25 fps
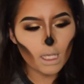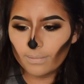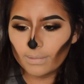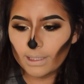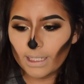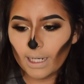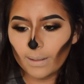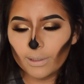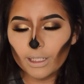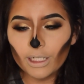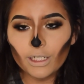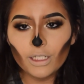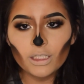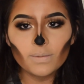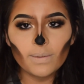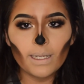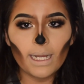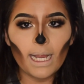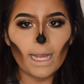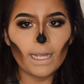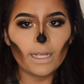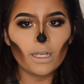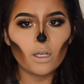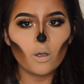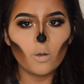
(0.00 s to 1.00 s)
Now I'm going to use my
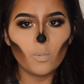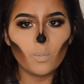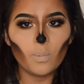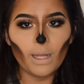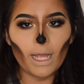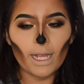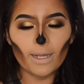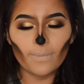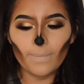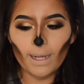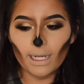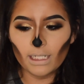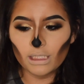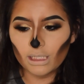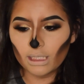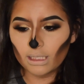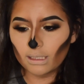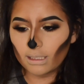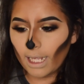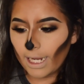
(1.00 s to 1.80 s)
eyeko Black Magic